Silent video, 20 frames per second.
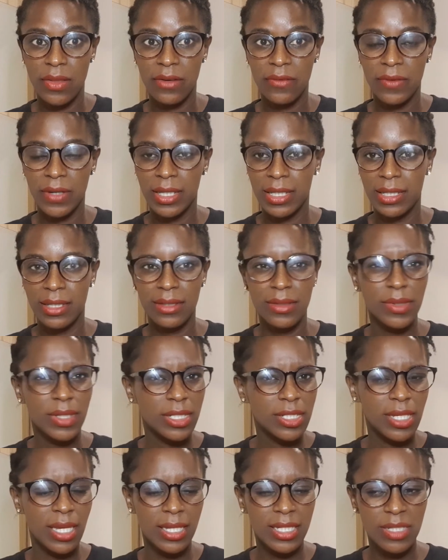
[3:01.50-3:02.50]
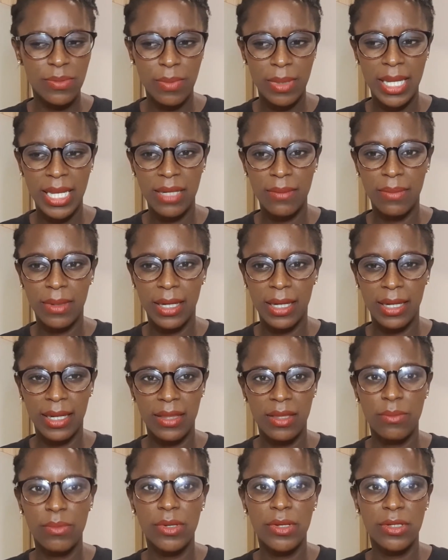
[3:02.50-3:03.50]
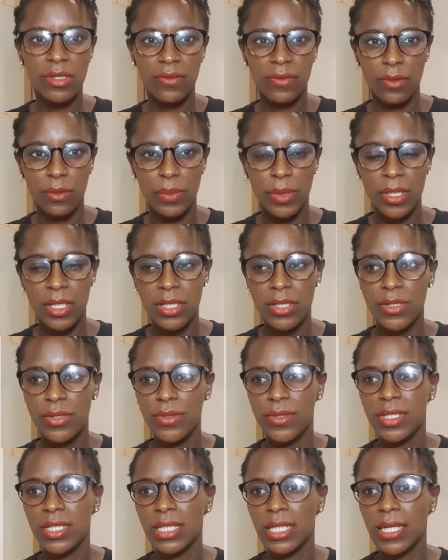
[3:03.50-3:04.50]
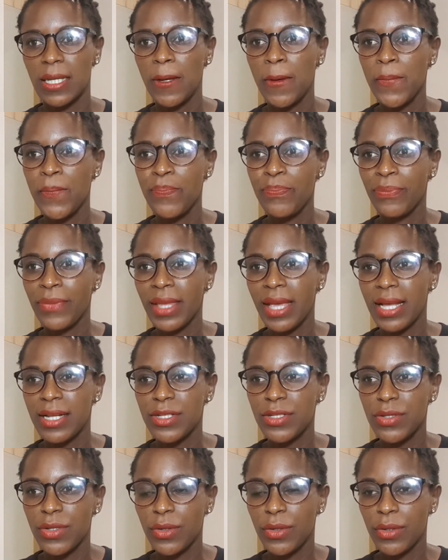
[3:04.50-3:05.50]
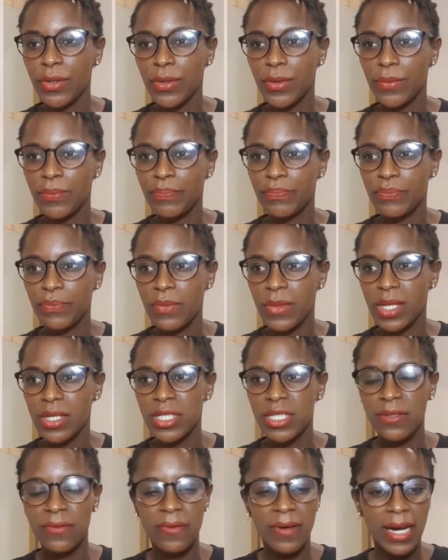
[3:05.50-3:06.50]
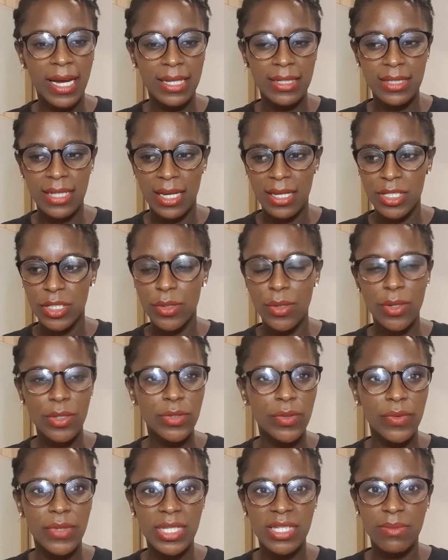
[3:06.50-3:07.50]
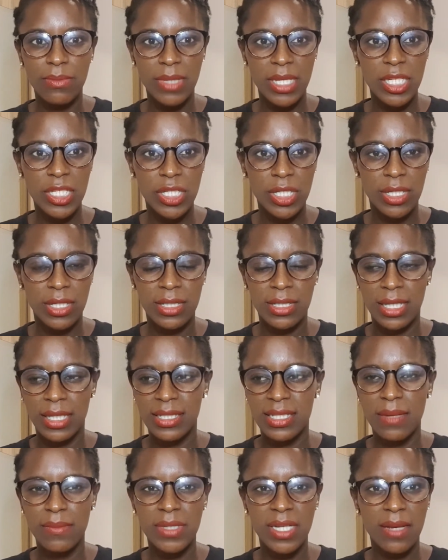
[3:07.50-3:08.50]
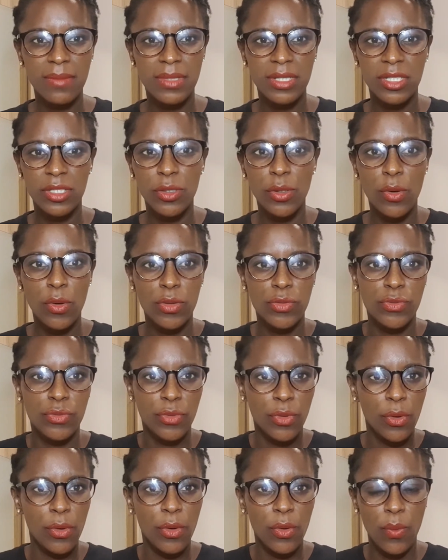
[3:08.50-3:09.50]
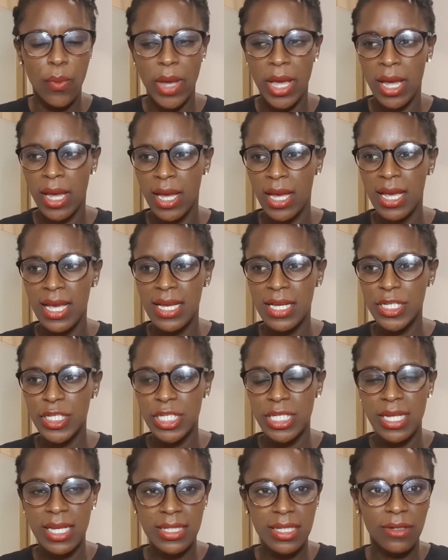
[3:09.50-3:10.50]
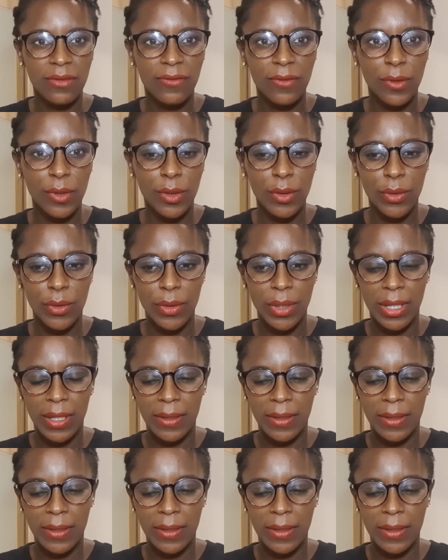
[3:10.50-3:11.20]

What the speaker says: African. It's played by the beautiful Pearl Tusi. And so she fights, she goes on these missions, and sometimes she goes rogue where she doesn't follow